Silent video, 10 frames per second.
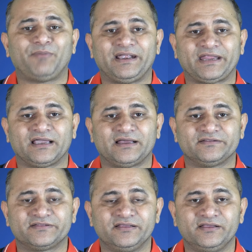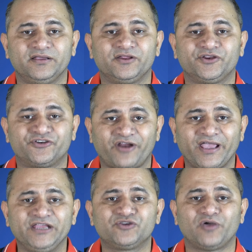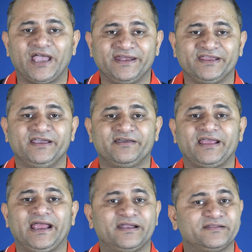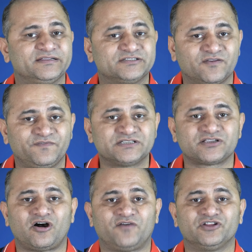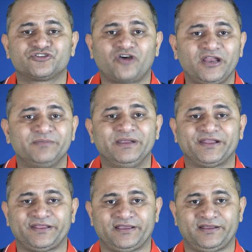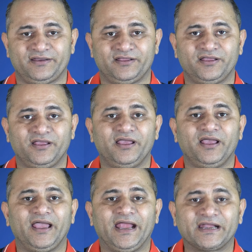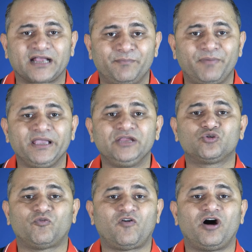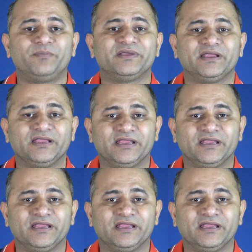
particles try to adhere at the surface of the solid material and combine to form